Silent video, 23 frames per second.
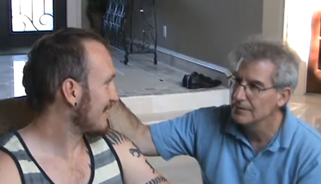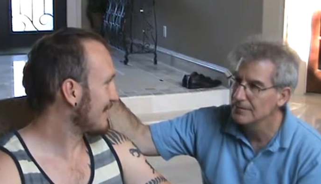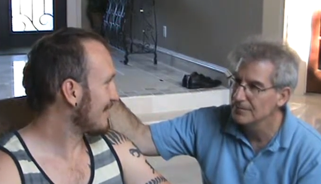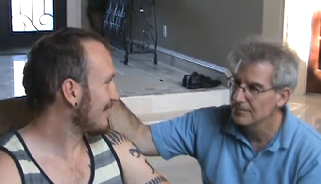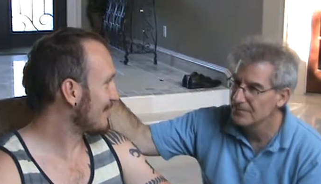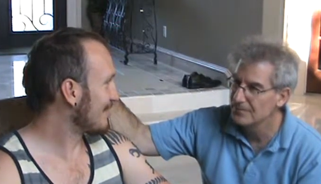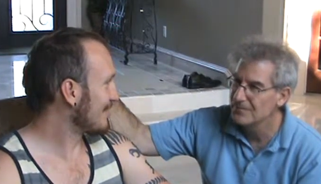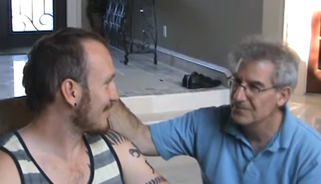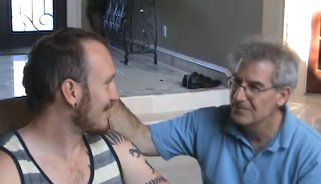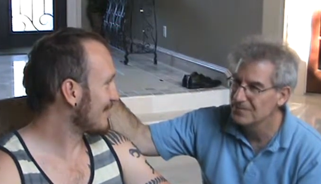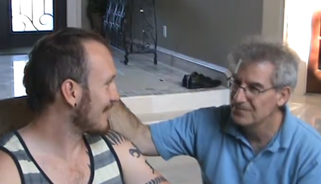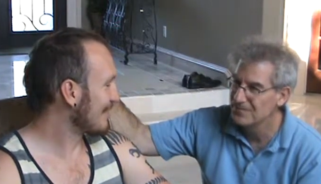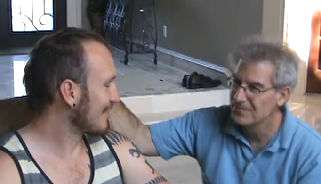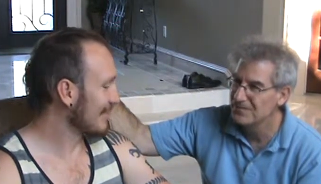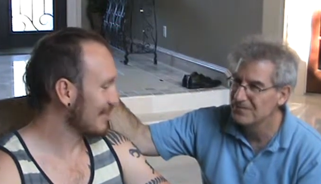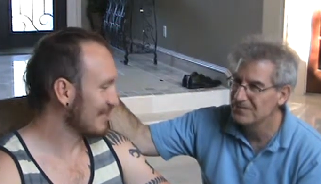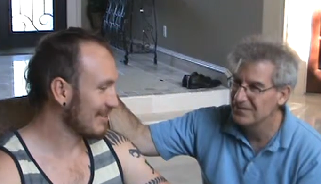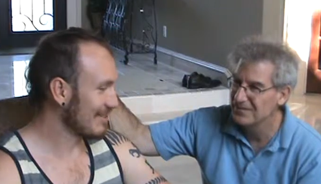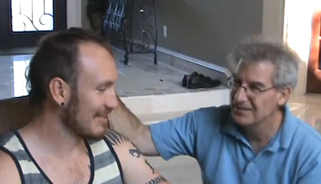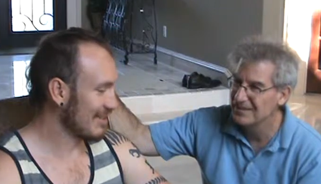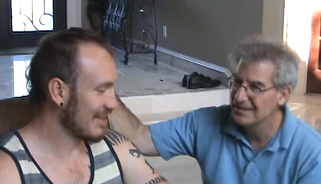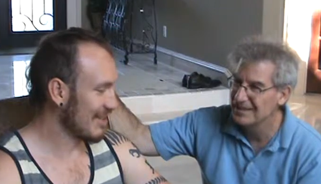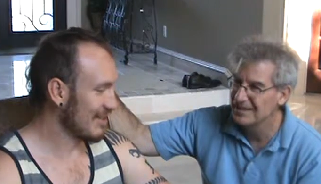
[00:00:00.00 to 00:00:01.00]
Speaker 1: if we could go
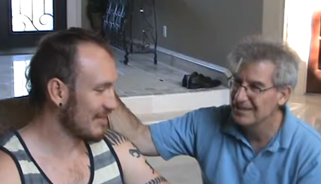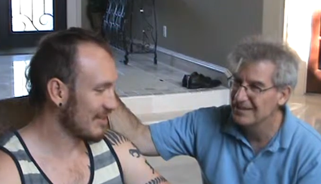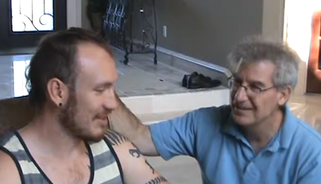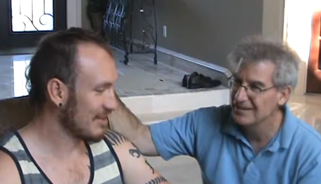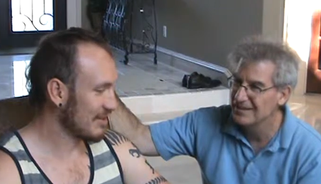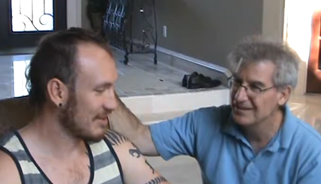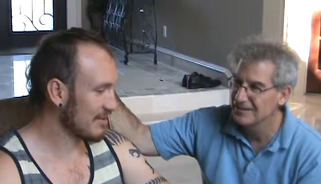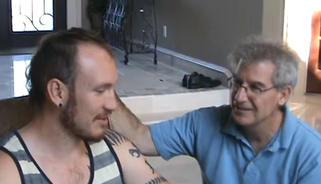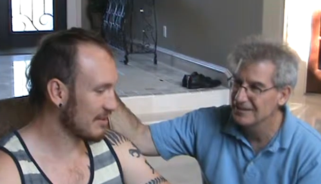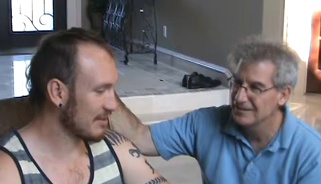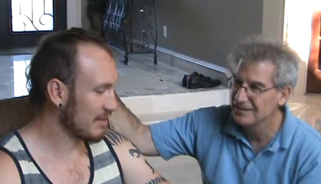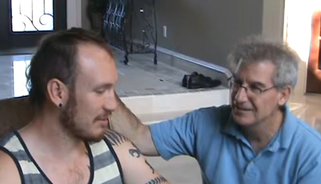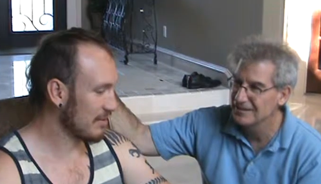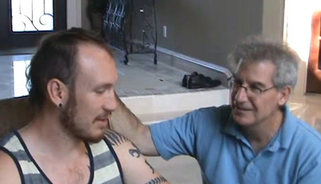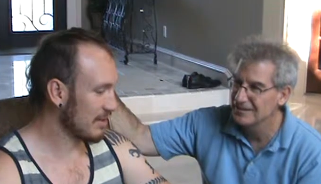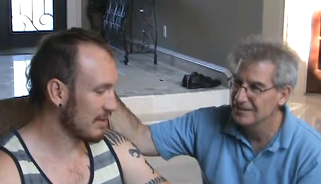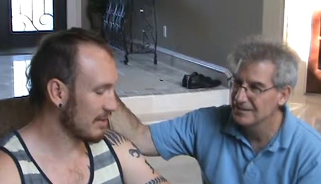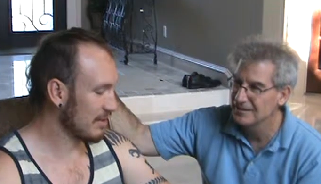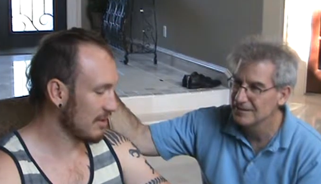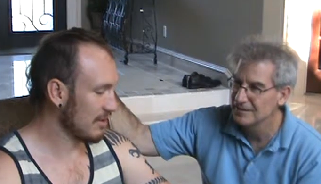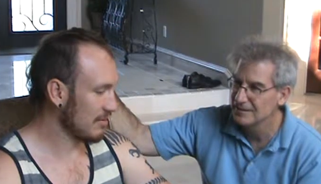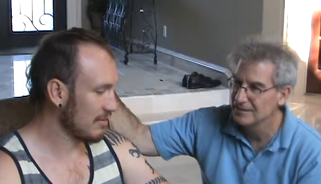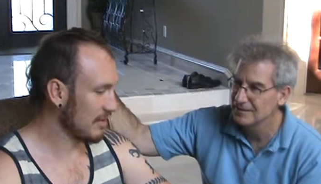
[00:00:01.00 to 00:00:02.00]
a little heavier, so we went
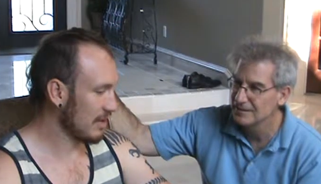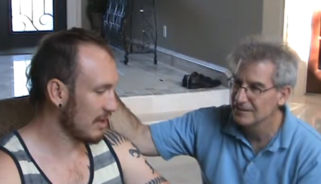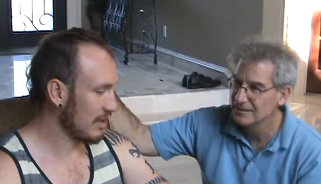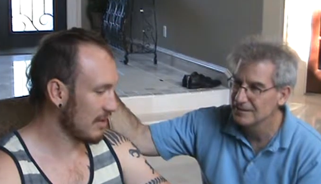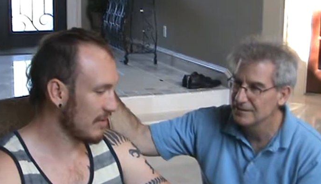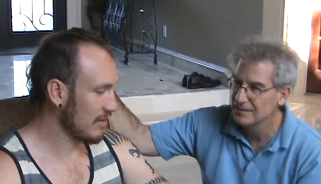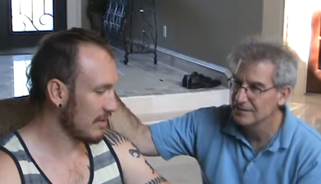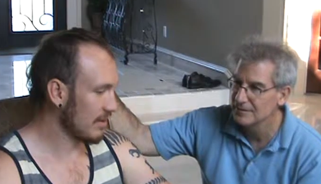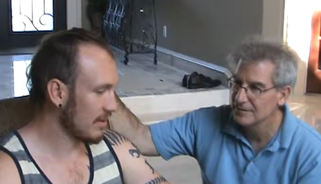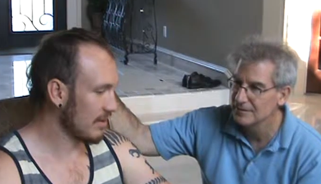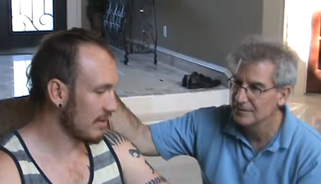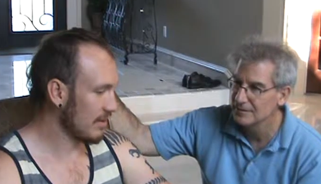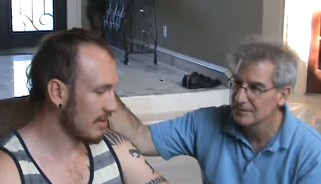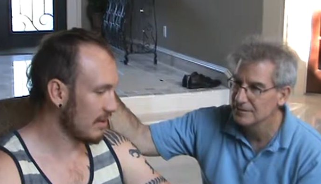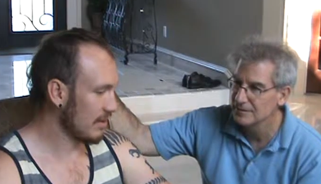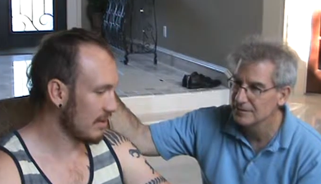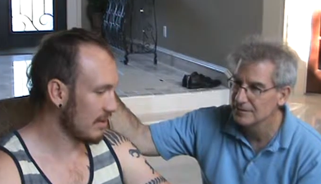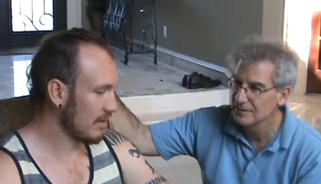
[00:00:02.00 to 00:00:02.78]
a little bit heavier.